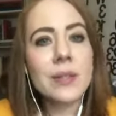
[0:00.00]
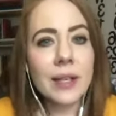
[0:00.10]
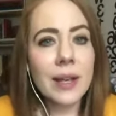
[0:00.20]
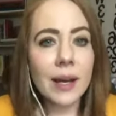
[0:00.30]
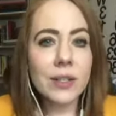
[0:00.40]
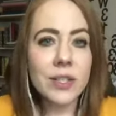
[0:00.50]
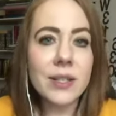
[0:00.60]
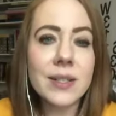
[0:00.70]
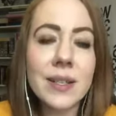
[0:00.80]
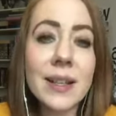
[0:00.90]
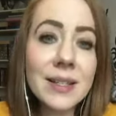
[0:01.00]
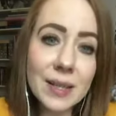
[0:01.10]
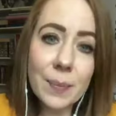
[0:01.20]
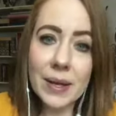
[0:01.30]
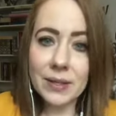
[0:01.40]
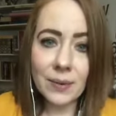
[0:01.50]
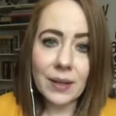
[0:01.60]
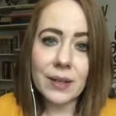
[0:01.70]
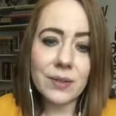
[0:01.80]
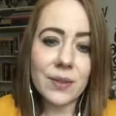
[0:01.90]
connections, and that's the best way
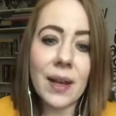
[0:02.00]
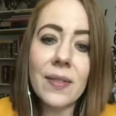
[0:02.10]
to do that.